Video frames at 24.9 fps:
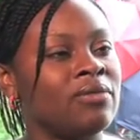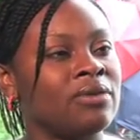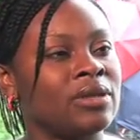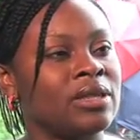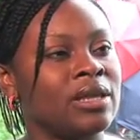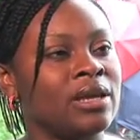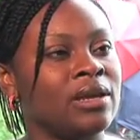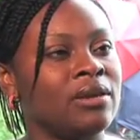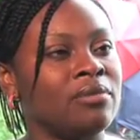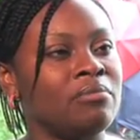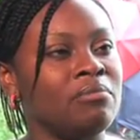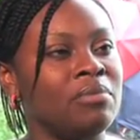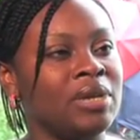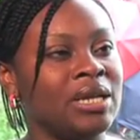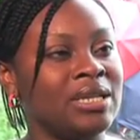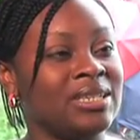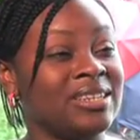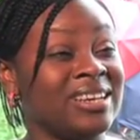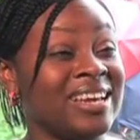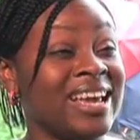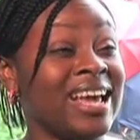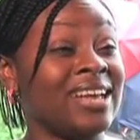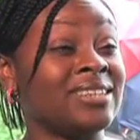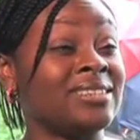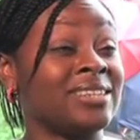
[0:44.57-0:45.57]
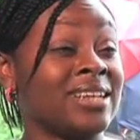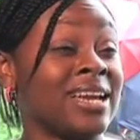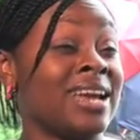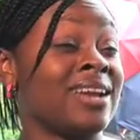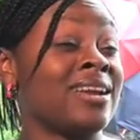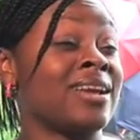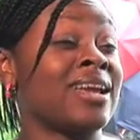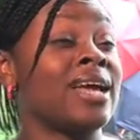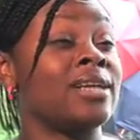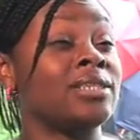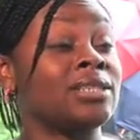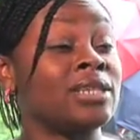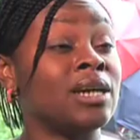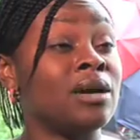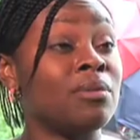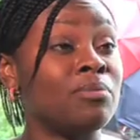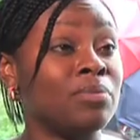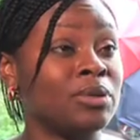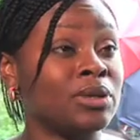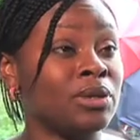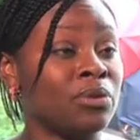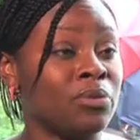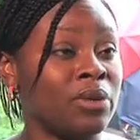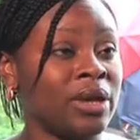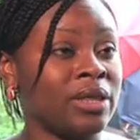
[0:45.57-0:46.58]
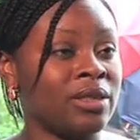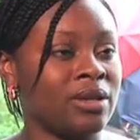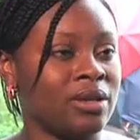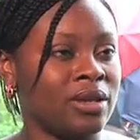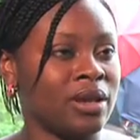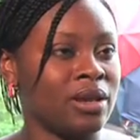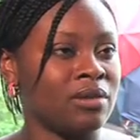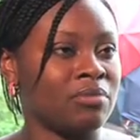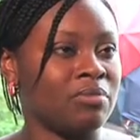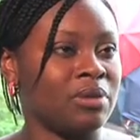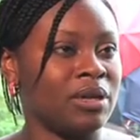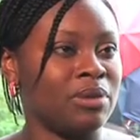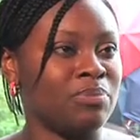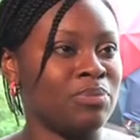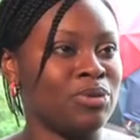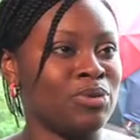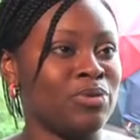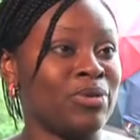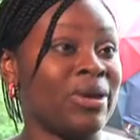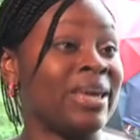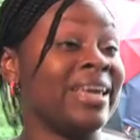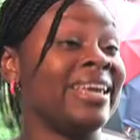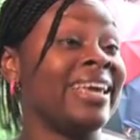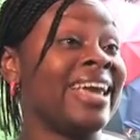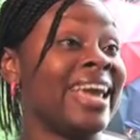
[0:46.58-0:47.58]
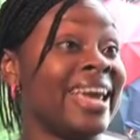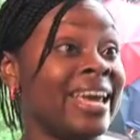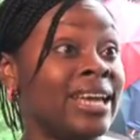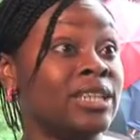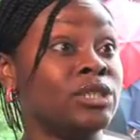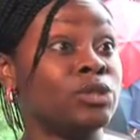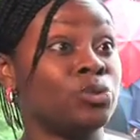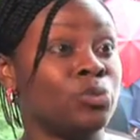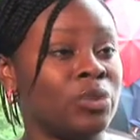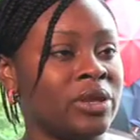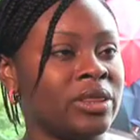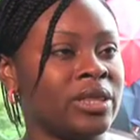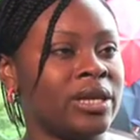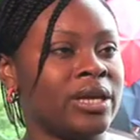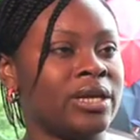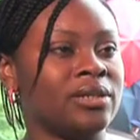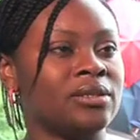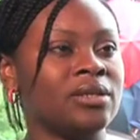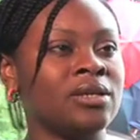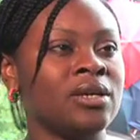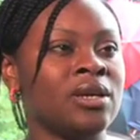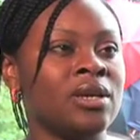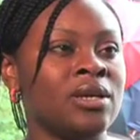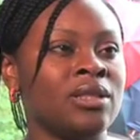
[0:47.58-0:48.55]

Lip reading: I think media has to kind of catch up with the way the young people engage with it,